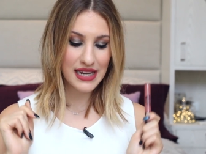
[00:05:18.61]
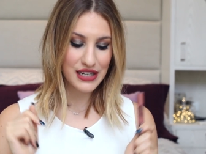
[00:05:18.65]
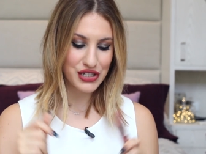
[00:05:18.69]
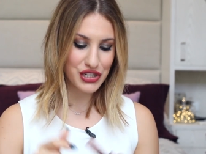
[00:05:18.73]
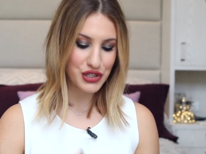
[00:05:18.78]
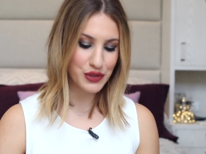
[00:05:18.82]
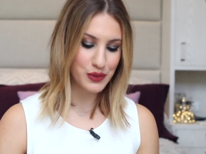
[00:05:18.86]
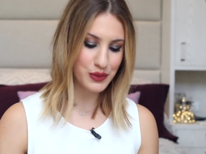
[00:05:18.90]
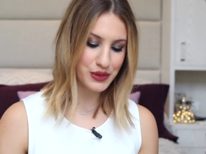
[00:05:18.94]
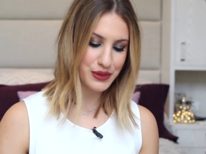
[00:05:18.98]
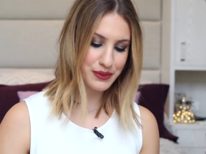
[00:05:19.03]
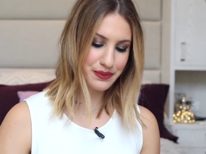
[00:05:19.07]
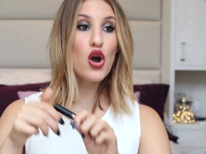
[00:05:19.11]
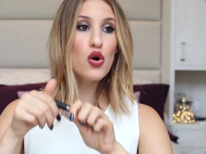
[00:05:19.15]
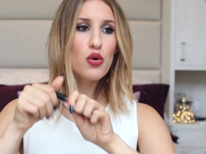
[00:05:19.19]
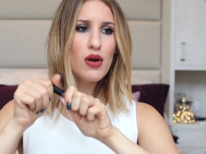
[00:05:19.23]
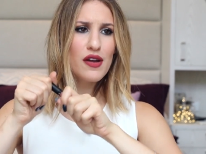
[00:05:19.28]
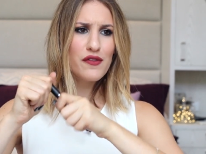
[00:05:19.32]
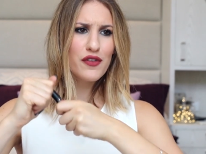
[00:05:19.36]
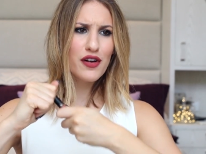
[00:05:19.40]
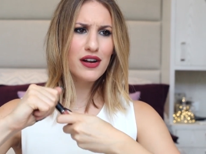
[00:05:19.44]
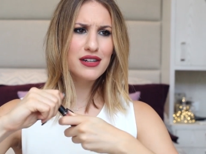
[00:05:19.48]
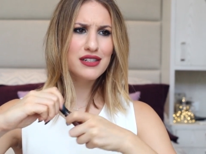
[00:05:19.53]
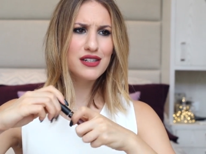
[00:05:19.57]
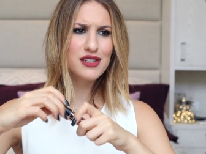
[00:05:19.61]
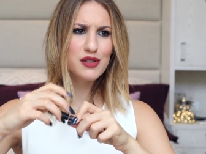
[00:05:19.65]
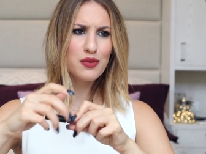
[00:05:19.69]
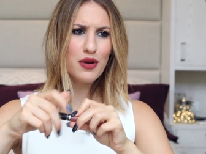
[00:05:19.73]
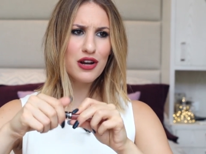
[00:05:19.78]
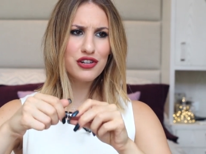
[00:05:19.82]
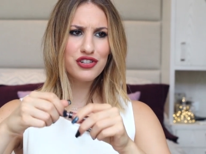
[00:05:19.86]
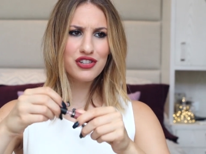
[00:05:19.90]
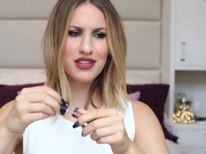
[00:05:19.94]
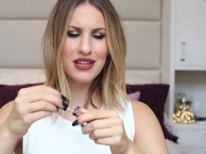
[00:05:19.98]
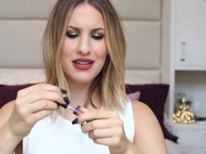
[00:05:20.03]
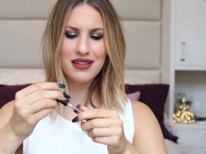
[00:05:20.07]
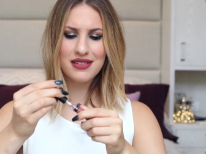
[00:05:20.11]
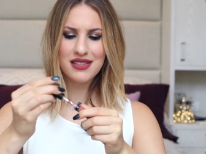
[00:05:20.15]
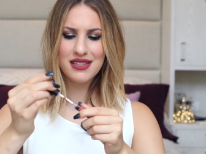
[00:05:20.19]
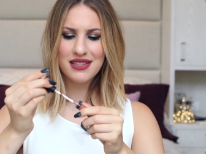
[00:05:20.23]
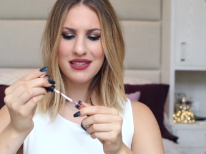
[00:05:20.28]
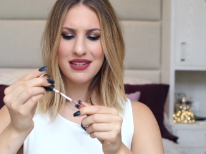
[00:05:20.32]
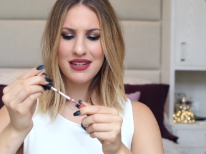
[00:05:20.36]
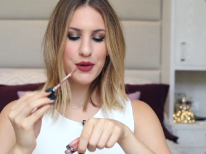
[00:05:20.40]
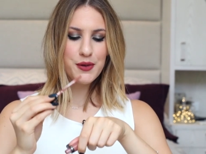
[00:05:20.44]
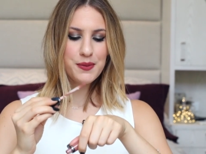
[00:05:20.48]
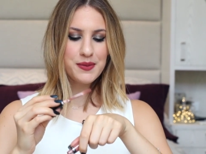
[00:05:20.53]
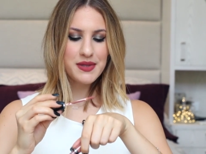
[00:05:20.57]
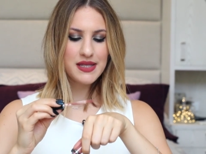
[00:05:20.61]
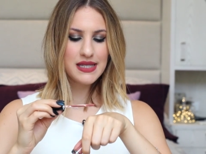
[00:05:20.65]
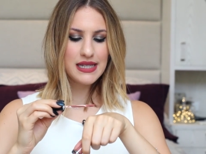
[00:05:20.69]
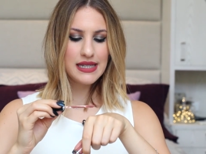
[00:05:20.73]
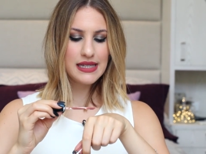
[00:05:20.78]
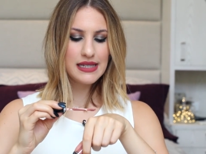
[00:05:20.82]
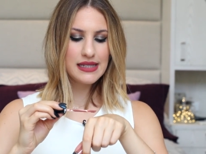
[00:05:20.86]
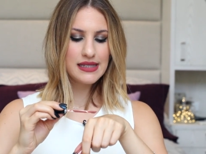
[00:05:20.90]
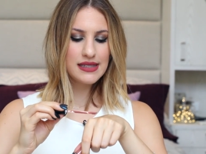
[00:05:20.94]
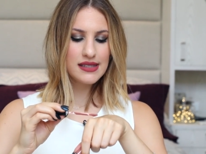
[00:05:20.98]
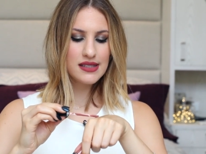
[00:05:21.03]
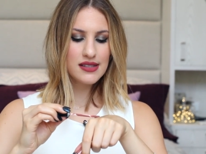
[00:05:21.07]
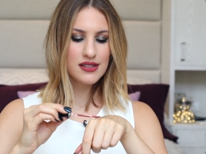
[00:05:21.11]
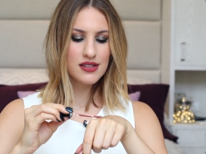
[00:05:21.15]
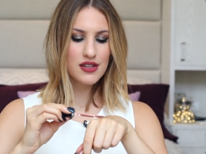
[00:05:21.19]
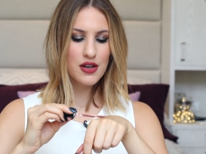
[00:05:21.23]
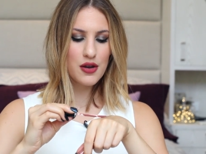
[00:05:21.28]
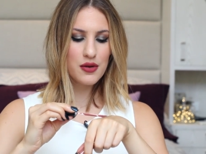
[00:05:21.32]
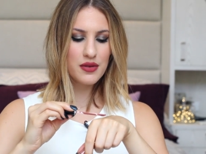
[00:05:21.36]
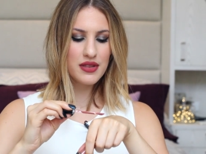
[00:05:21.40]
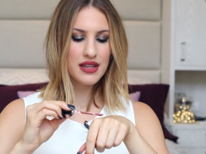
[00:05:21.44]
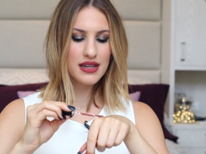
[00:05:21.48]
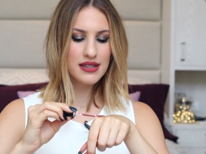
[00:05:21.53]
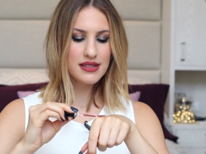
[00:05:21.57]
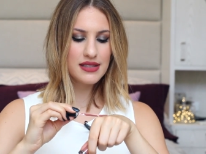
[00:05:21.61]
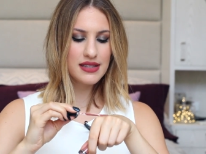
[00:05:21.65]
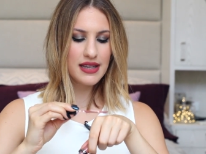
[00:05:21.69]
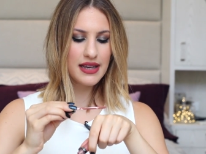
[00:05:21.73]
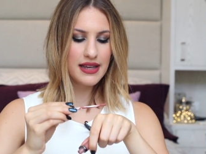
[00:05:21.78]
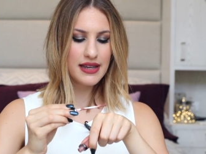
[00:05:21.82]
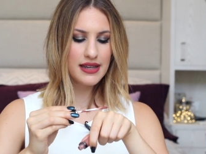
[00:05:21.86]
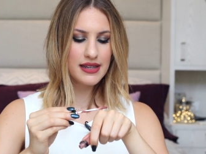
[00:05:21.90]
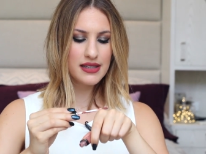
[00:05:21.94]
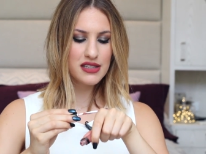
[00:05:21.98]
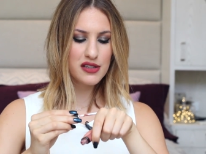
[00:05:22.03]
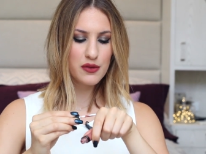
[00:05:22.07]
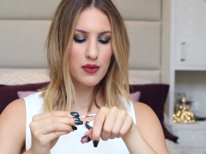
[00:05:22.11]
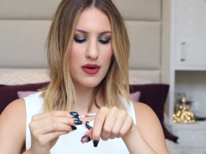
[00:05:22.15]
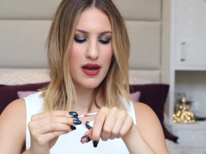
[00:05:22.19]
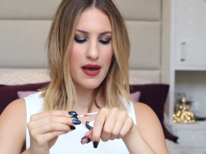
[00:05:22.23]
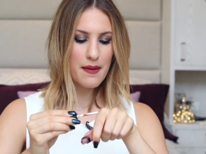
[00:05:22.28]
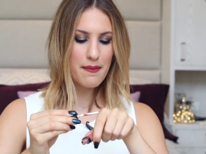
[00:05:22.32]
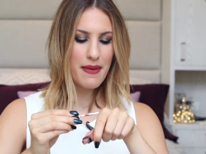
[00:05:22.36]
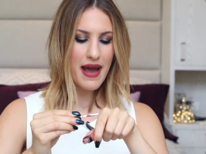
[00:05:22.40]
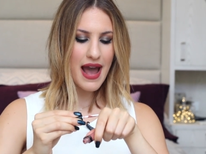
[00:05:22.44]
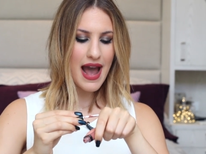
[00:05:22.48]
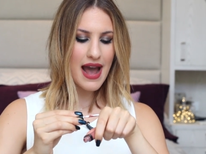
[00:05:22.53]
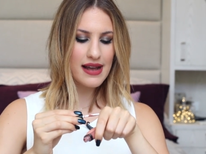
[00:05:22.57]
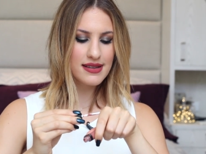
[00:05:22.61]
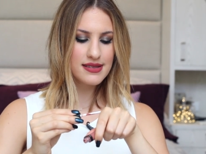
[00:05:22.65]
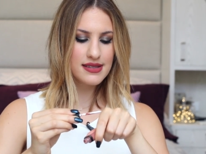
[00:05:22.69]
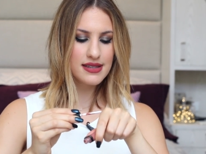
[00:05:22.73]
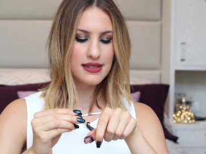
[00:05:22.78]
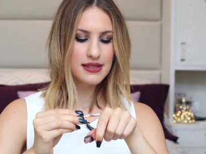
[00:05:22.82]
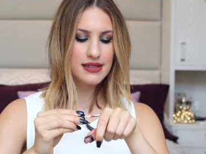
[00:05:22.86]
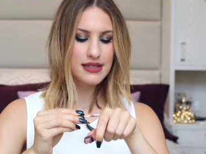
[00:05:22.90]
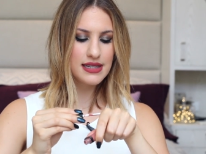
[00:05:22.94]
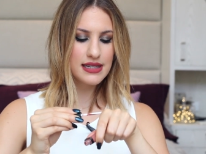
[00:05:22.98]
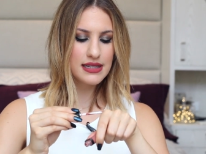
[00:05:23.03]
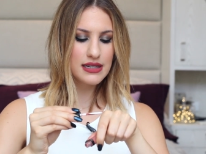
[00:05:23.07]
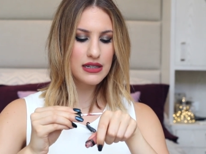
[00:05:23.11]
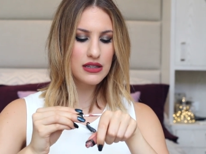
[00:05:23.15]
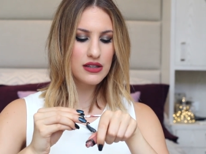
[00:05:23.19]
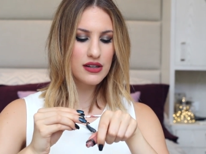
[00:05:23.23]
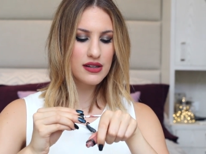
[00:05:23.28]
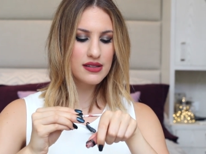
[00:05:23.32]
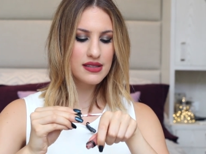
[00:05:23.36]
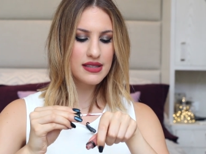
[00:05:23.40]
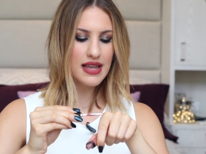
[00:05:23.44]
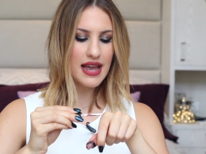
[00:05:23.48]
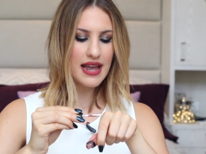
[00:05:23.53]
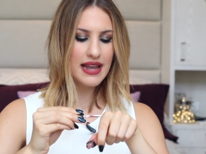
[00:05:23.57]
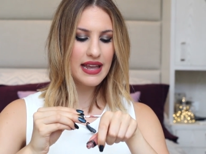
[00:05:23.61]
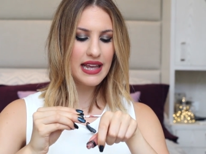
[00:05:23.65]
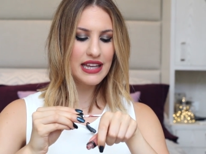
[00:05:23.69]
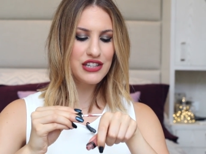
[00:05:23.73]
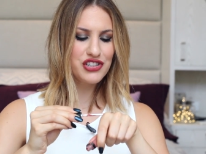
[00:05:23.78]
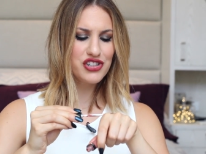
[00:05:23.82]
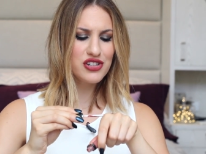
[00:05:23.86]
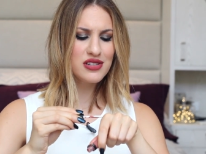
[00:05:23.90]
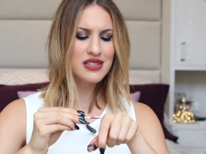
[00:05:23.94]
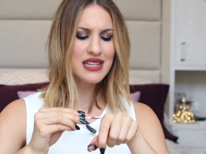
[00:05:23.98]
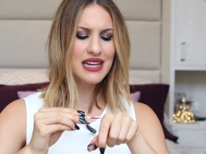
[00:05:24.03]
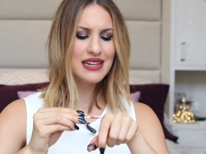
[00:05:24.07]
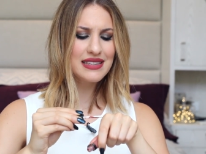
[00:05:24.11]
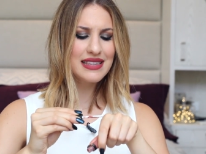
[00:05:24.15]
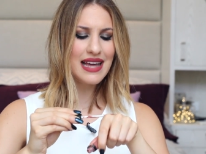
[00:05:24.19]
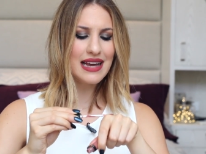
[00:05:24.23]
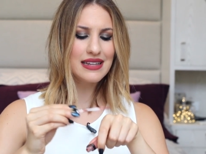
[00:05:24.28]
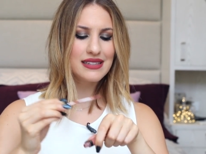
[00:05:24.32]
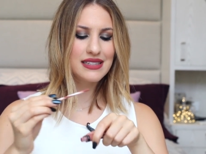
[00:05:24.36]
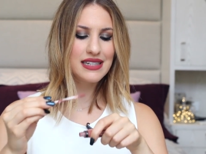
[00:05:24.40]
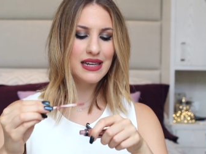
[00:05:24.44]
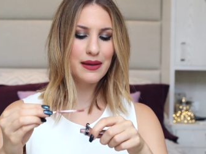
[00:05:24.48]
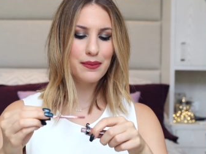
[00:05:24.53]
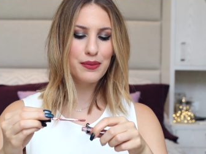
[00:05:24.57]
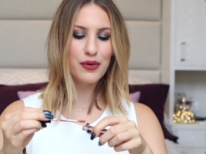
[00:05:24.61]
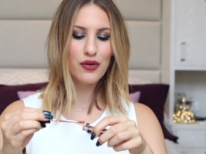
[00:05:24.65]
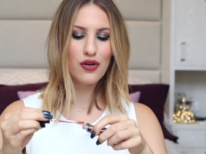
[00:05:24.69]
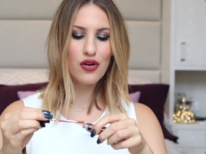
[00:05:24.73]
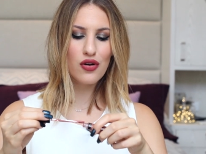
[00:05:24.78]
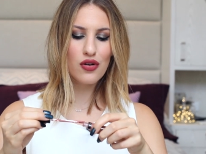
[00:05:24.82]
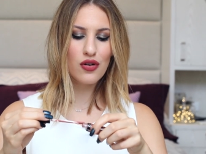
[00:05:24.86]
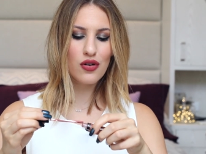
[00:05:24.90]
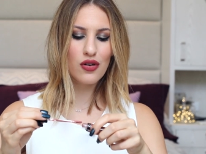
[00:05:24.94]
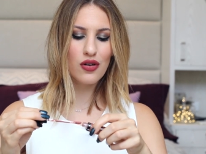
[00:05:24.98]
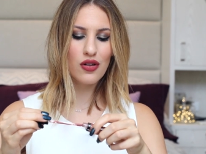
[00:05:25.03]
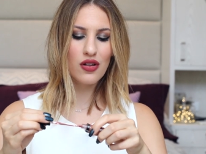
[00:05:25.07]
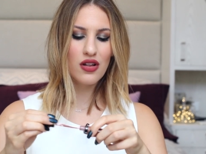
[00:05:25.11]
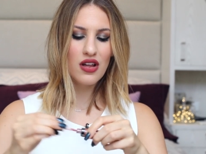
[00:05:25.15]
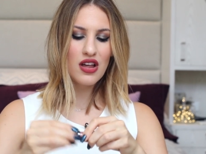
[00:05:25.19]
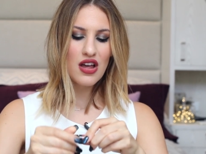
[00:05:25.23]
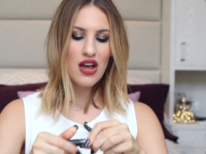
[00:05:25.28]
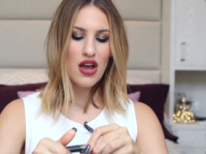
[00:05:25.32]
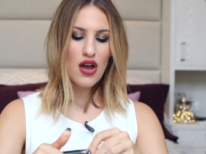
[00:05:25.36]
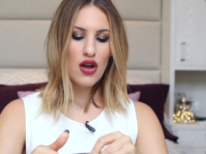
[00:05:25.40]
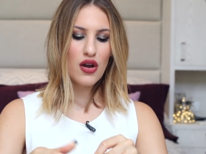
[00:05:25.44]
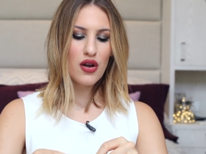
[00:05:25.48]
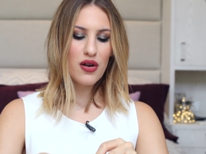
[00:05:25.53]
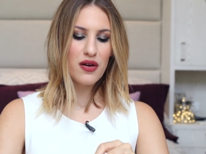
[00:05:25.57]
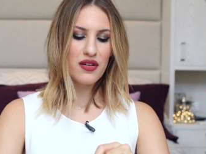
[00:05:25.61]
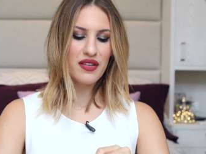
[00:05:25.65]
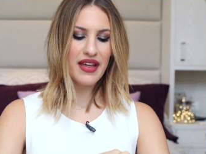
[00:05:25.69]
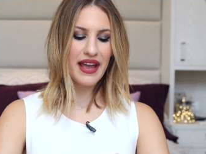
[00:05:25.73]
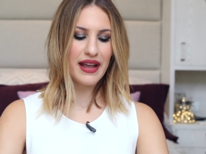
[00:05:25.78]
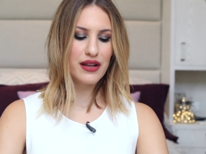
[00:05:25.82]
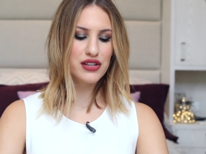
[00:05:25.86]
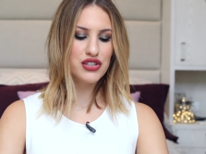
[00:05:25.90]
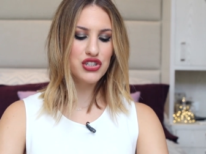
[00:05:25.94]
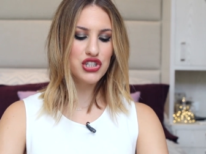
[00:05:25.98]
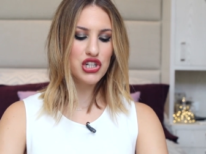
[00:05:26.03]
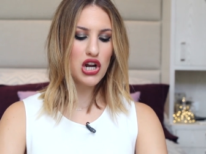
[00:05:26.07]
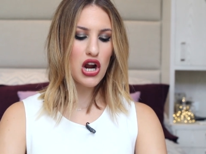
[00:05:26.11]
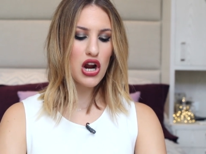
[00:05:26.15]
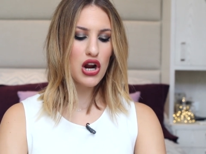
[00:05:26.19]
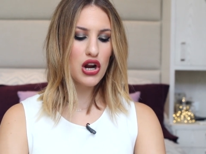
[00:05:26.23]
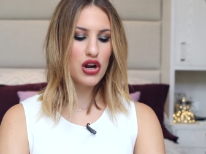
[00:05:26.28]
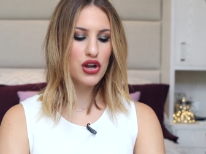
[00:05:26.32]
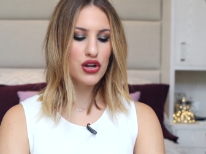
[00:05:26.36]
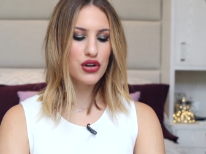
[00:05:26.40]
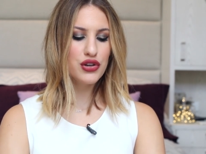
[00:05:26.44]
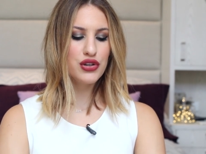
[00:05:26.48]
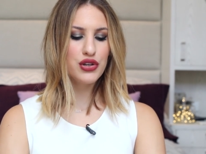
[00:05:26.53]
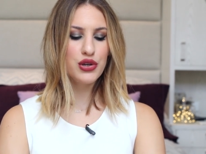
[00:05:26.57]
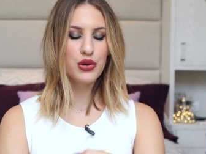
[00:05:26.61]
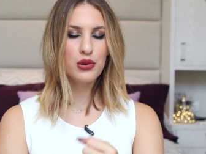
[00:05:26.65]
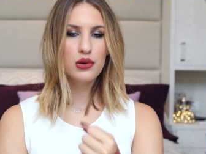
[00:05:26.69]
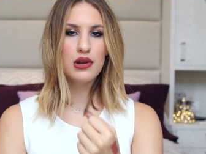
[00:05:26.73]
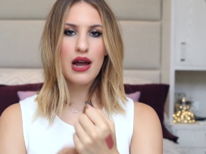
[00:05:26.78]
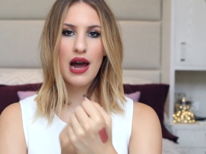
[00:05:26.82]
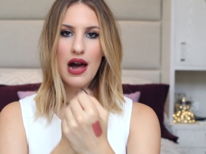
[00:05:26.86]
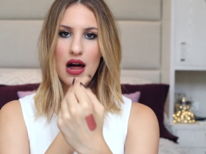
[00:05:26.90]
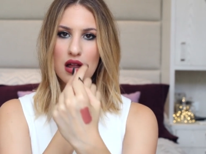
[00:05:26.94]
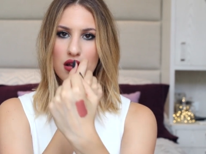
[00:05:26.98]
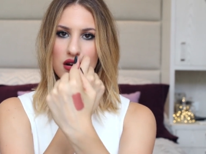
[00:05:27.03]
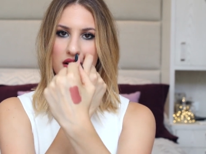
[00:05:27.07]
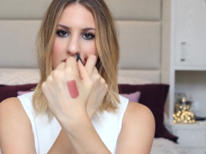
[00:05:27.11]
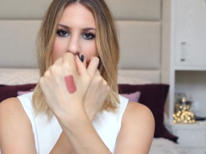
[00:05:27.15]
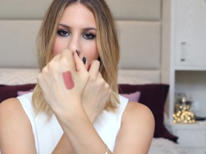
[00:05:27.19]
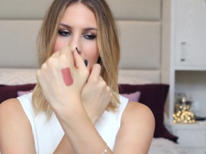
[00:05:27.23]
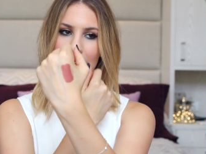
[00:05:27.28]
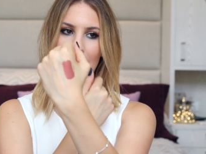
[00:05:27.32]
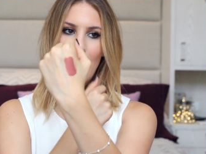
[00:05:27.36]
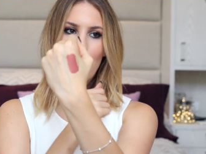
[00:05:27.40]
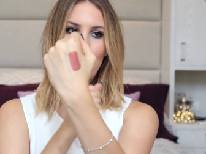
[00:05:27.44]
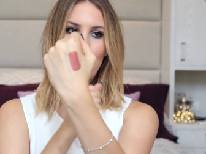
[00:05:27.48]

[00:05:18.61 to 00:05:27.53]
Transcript: Stay tuned. Oh, I forgot to swatch this. Oopsies. So this is what Pasadena looks like. It's just like that typical like dark nude color that